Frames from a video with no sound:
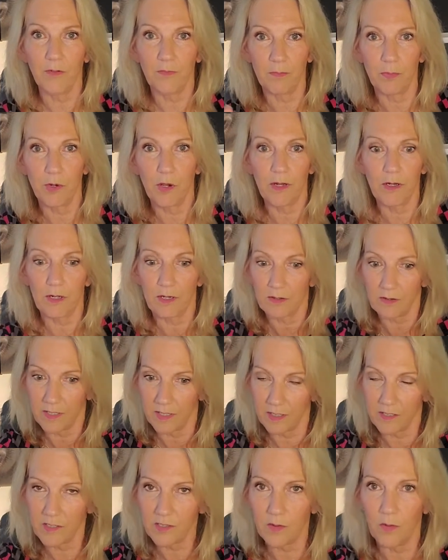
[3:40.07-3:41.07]
product that
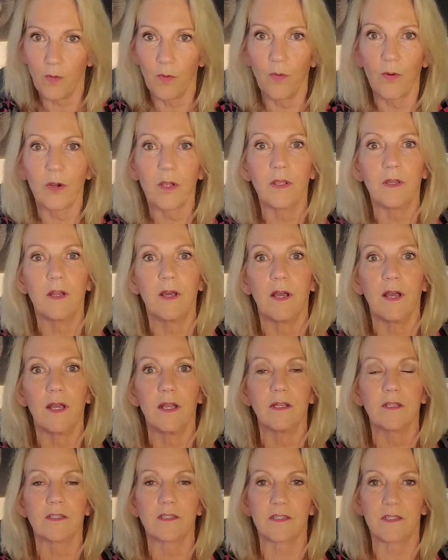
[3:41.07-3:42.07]
is
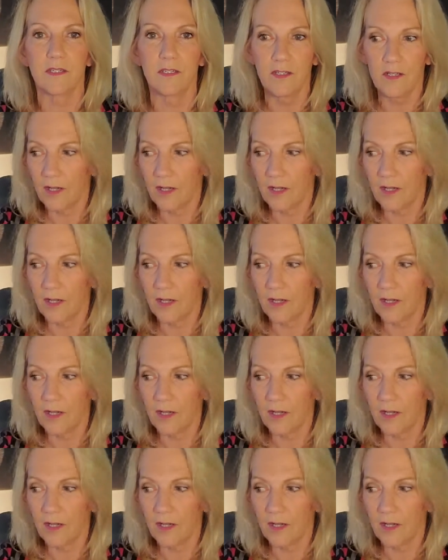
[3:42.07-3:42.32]
organized